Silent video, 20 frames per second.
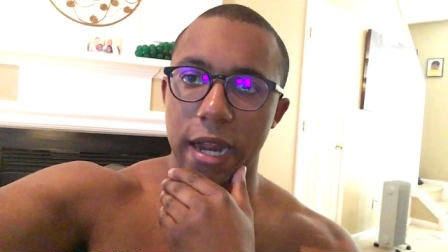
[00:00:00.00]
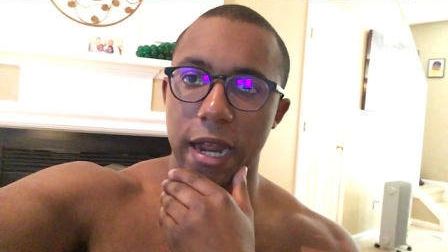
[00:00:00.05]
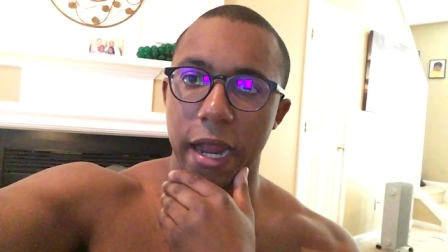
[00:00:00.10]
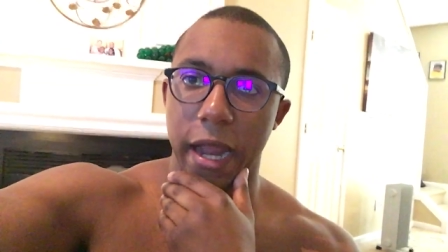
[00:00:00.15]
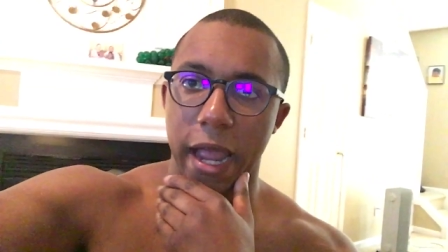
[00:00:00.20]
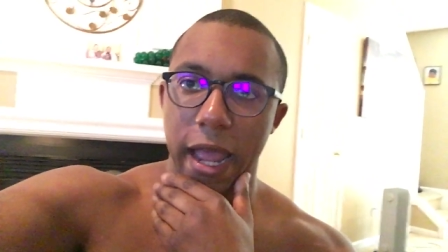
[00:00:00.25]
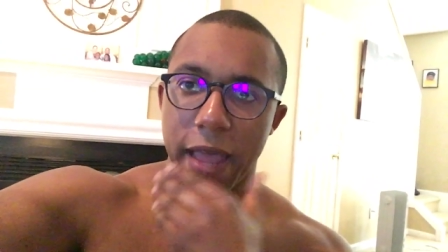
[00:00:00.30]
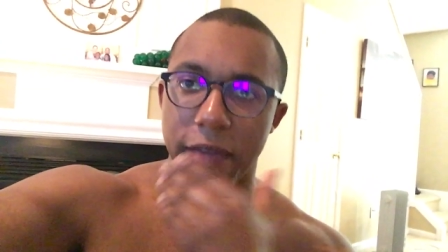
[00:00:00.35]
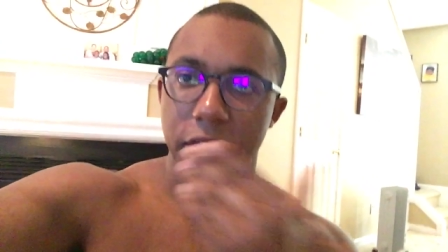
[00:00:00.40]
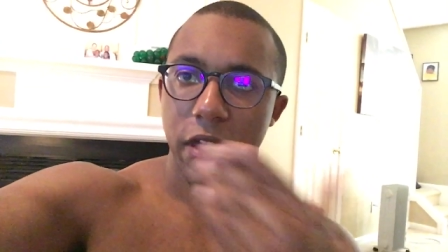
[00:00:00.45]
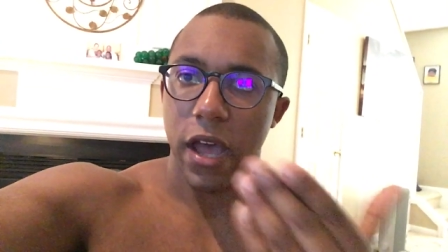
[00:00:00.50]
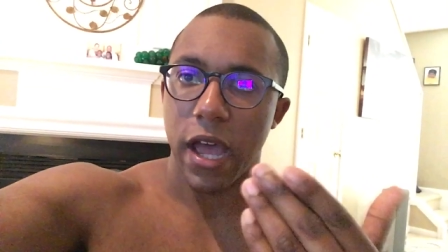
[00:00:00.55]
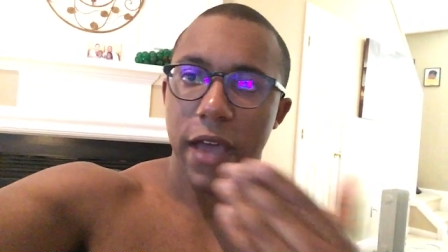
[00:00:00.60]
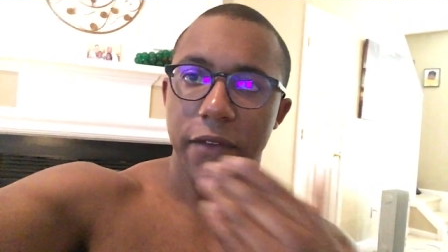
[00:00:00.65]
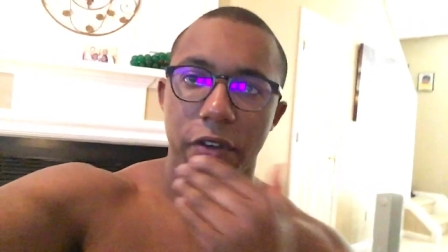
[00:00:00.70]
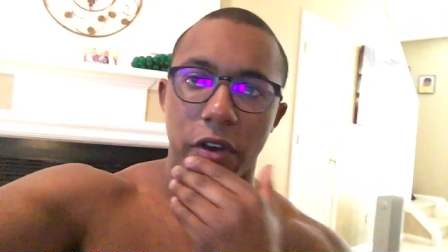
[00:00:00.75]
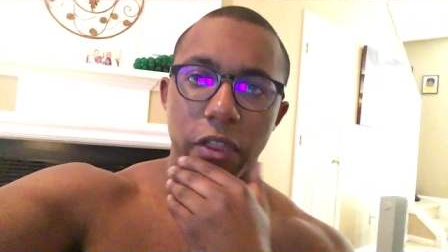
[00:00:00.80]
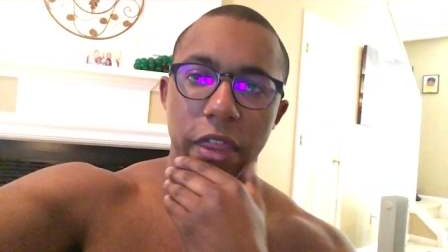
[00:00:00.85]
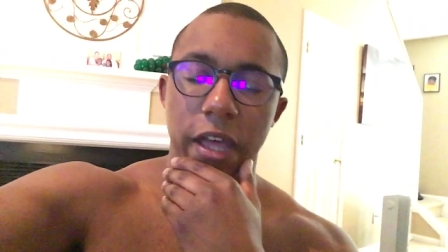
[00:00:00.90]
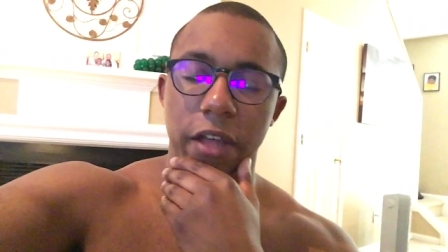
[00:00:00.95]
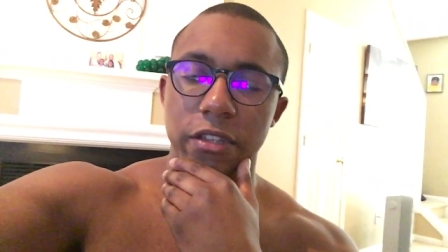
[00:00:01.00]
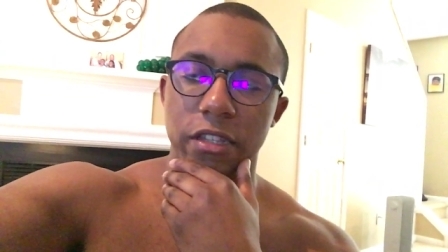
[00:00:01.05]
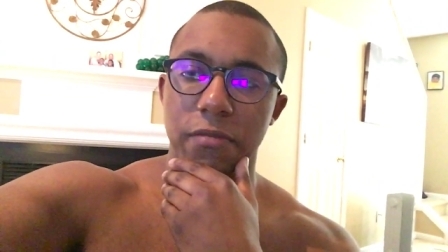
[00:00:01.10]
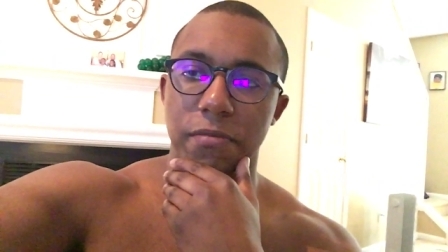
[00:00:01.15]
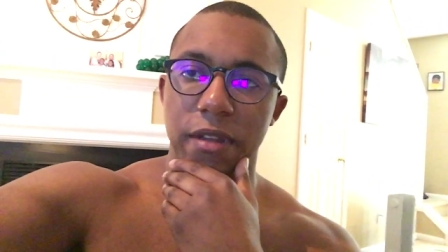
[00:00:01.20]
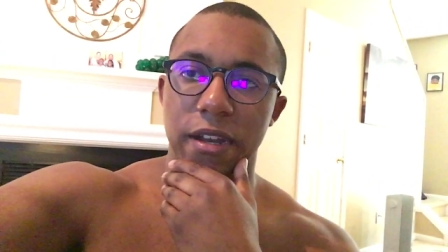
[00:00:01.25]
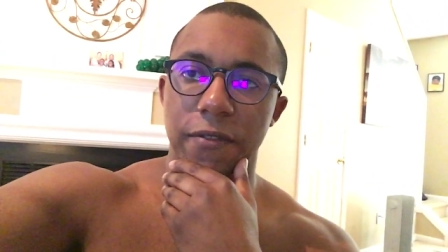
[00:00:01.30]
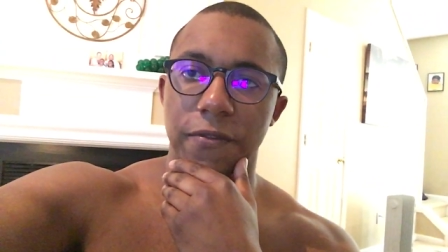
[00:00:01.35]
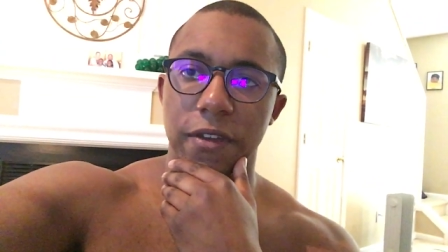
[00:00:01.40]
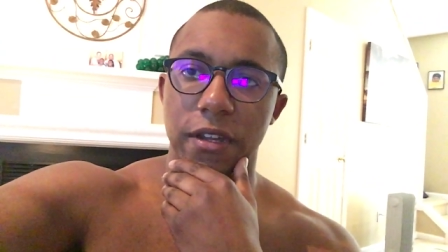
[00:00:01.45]
I have all the healthy
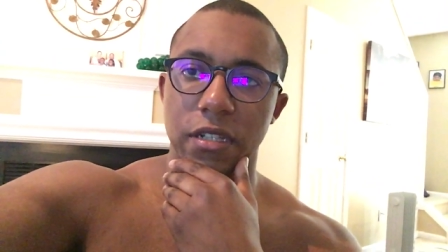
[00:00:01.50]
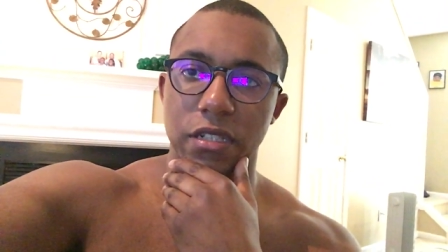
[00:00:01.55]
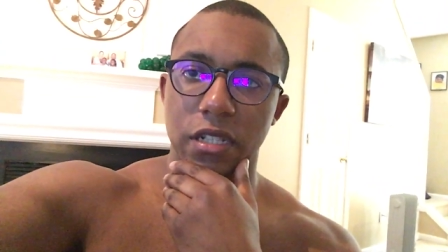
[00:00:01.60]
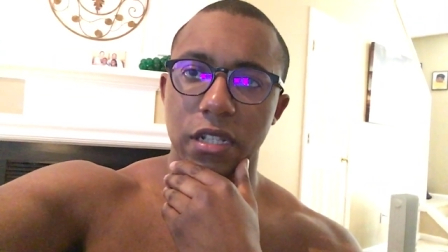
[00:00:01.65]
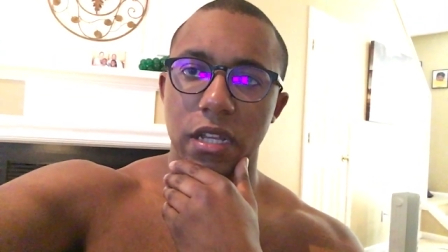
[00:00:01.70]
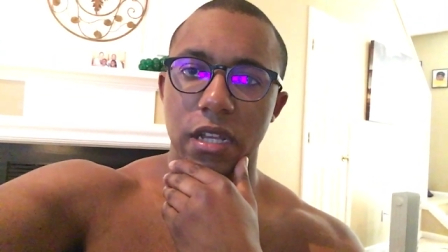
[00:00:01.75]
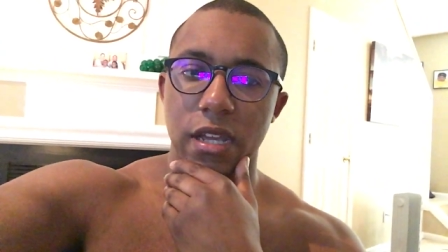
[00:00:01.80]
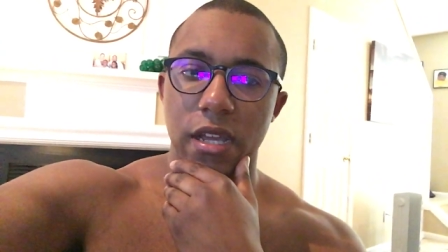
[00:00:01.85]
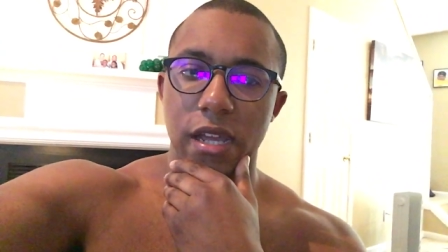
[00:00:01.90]
benefits.